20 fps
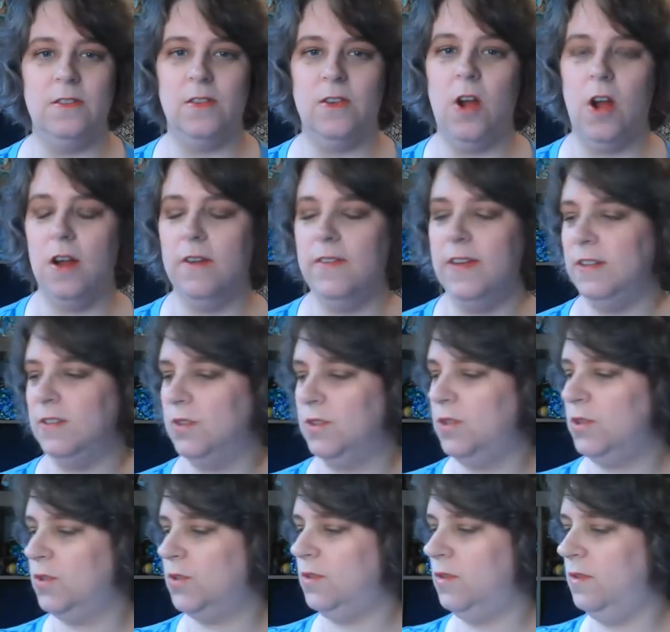carvings are
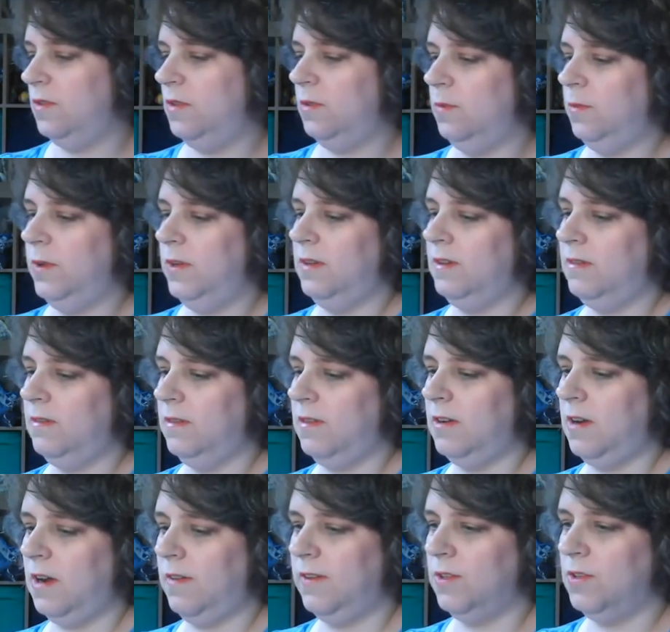just, the wood
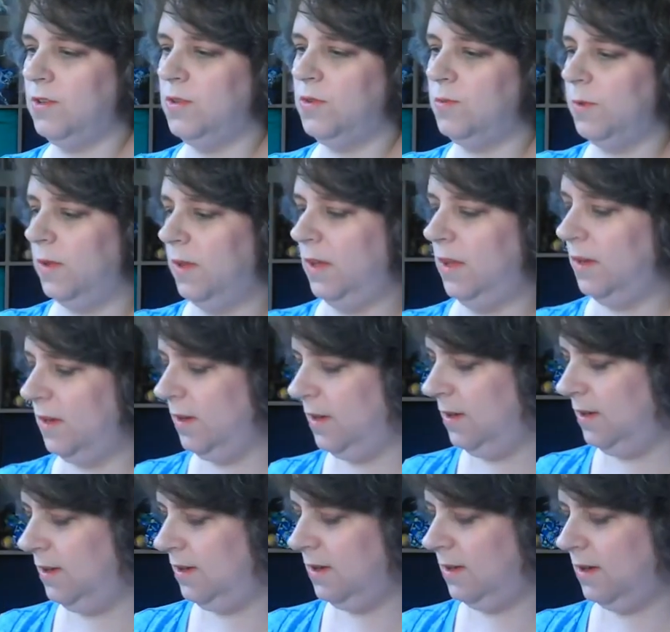carvings are just really
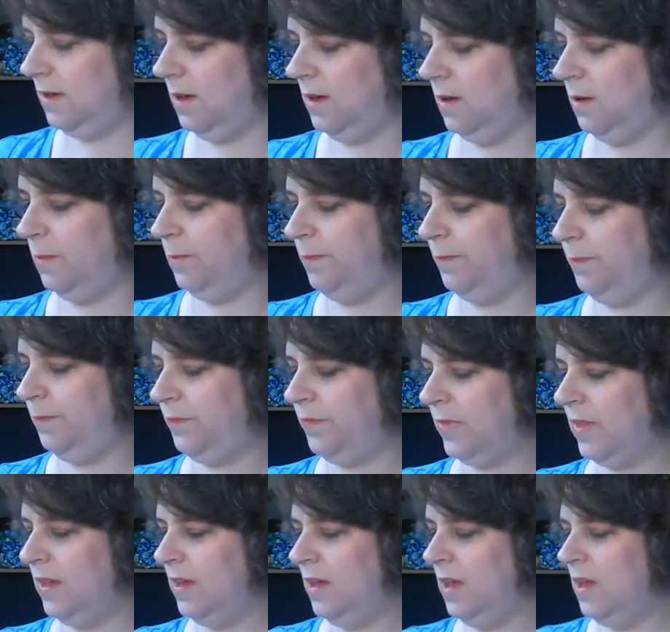good.
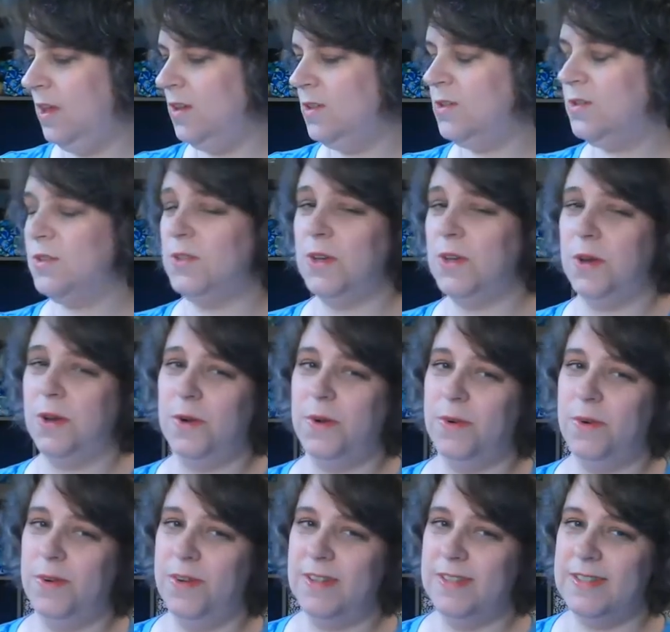
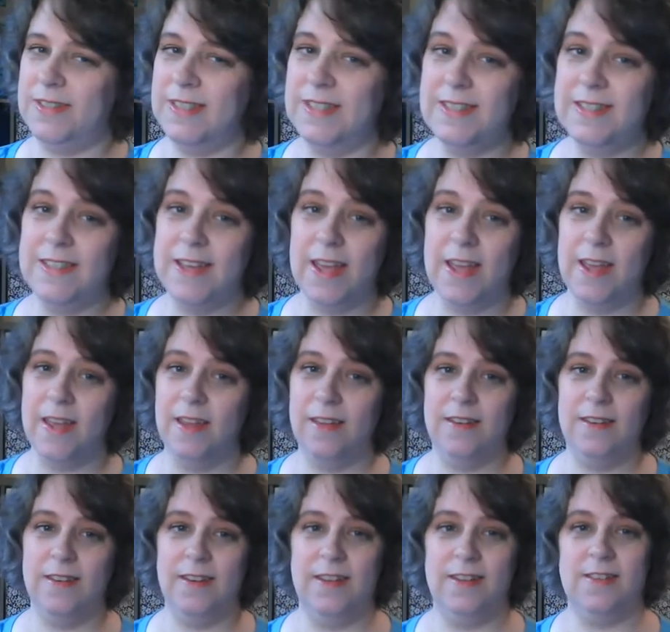So since I
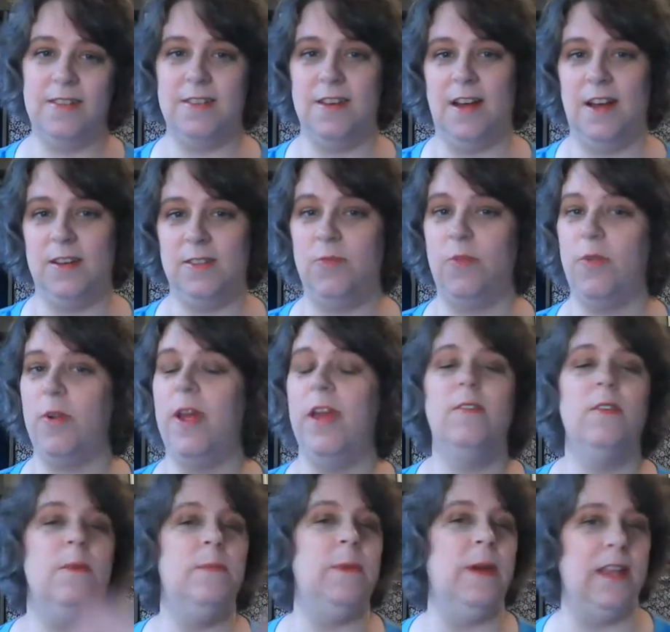knit socks for
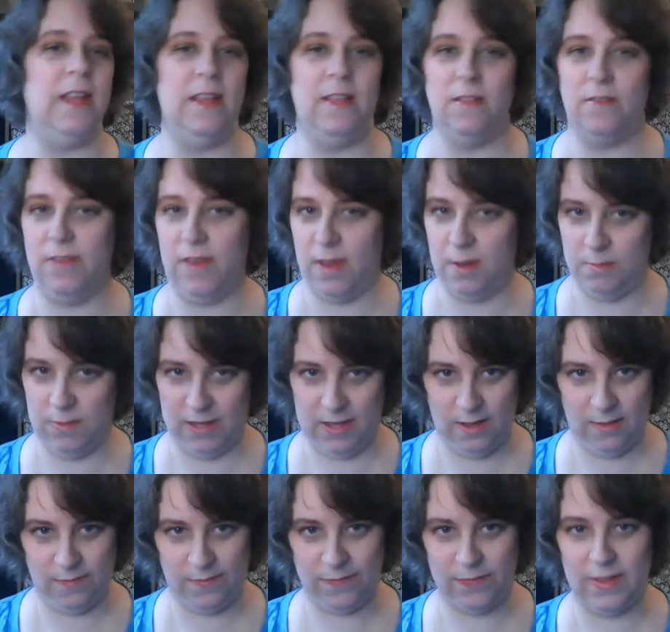everybody in the
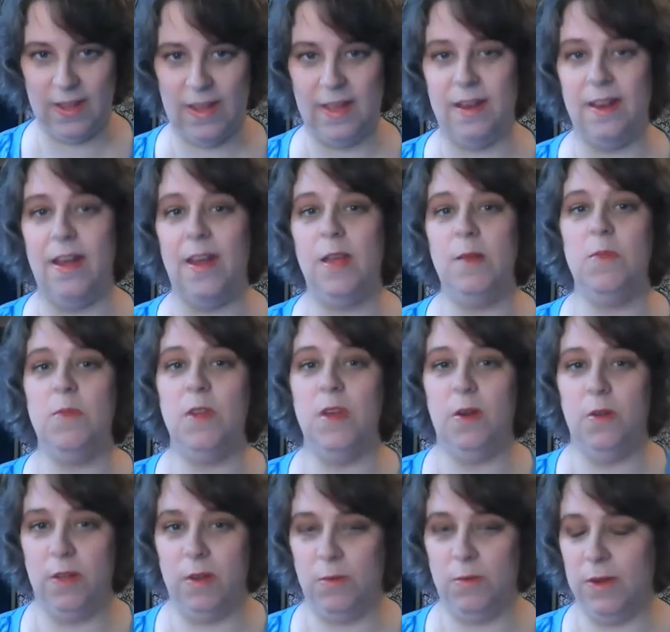family, and I'm the
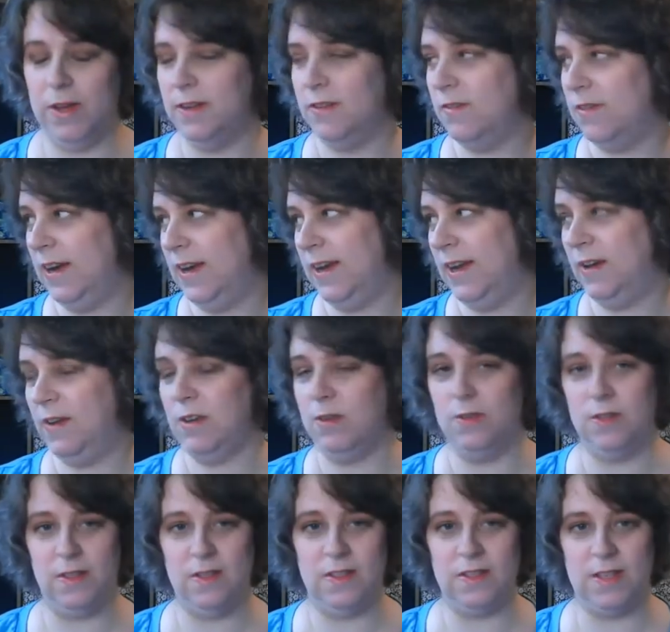only one right now
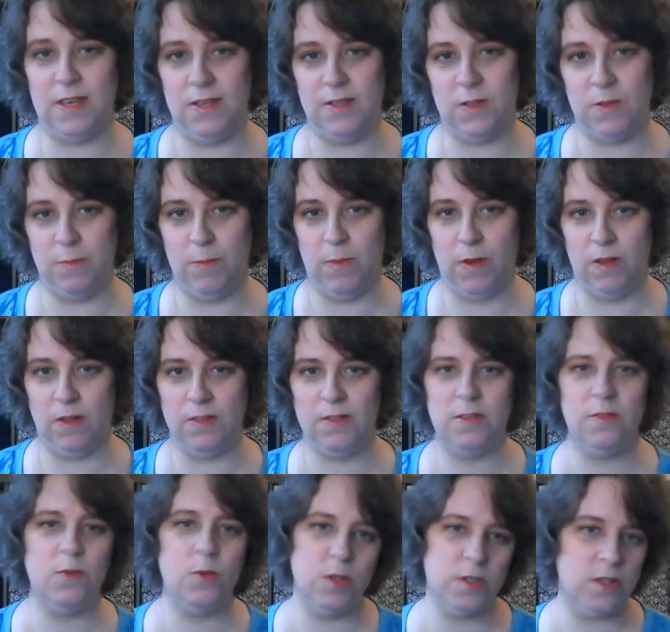using the size smalls, and
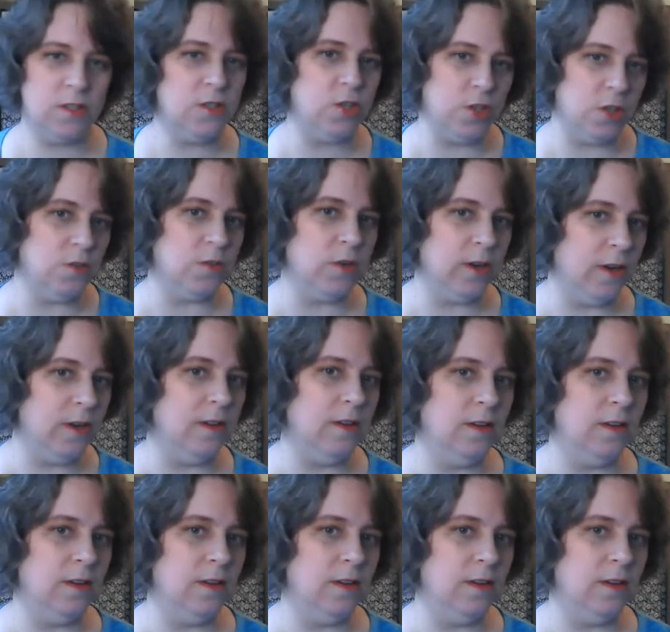of course the children,